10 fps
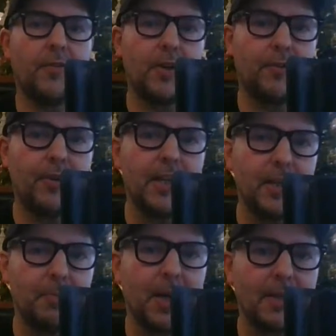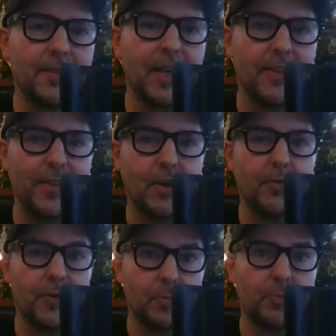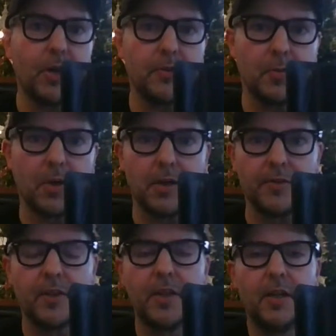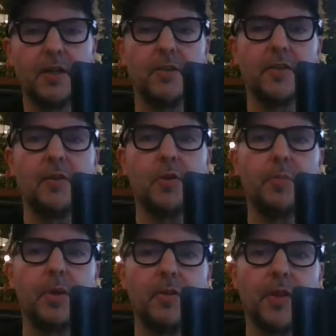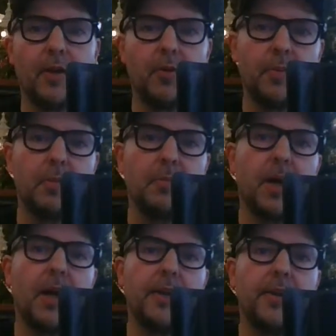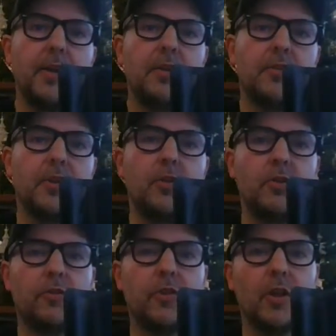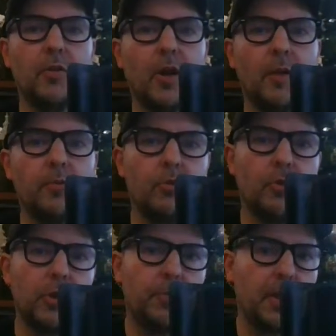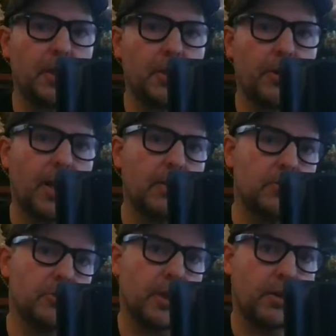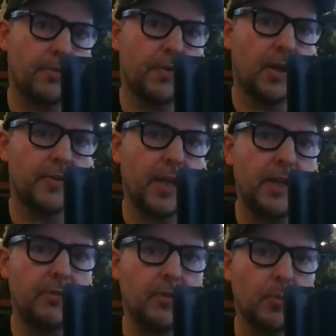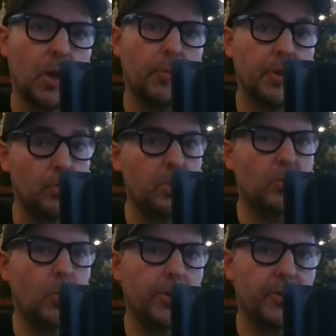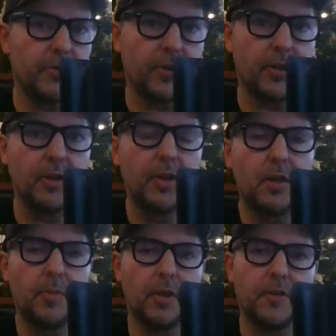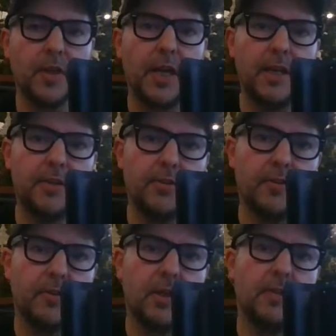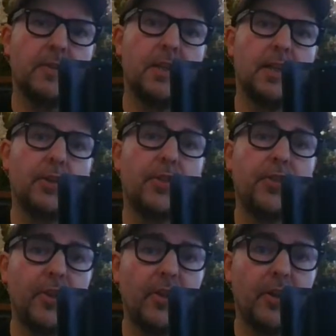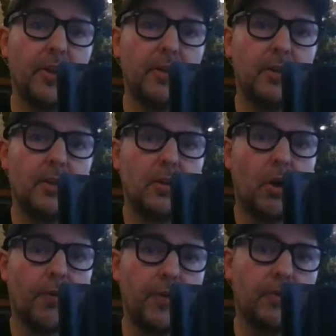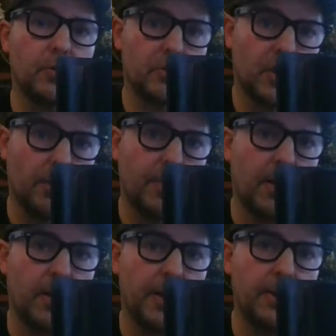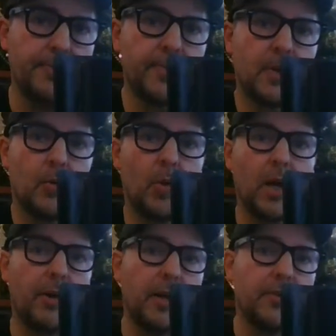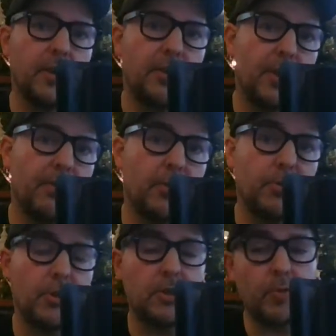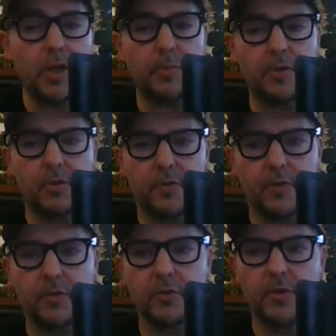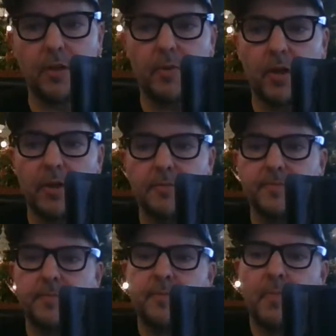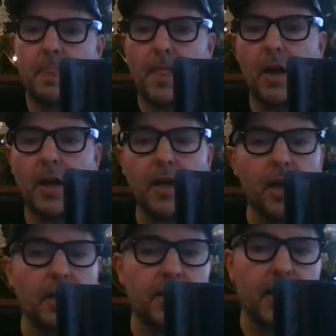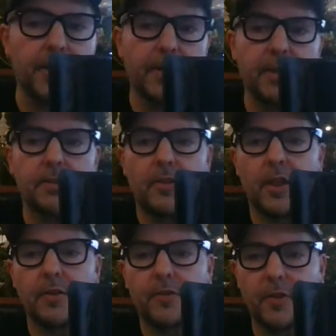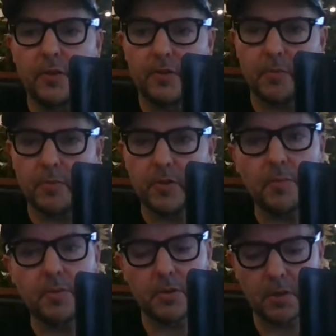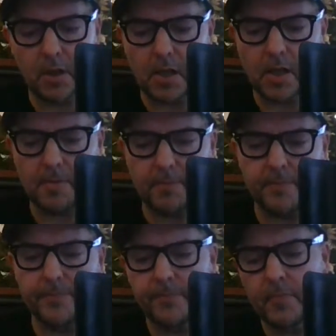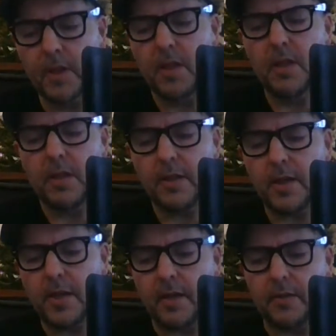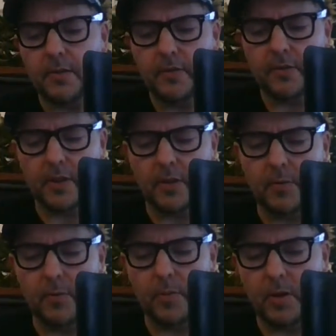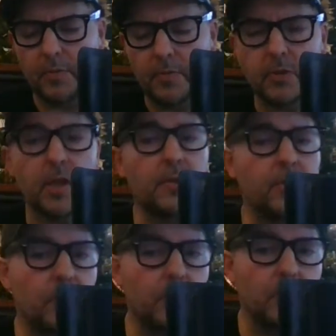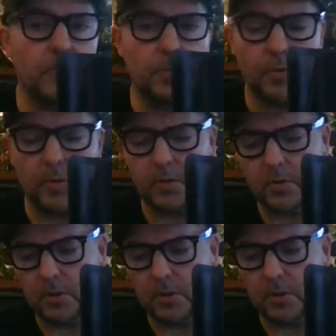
having a really bad day in the office price wise, because that would be that would be bad. So you, so I'm sure you'd be you're allowed to sacrifice ADA as well, but you wouldn't want to because ADA is is nearly a third off its all time high, whereas Ethereum is only 20% off its all time high. Hi Island Landing, thanks for the thumbs up. Um, yeah, so um, thanks for all your support.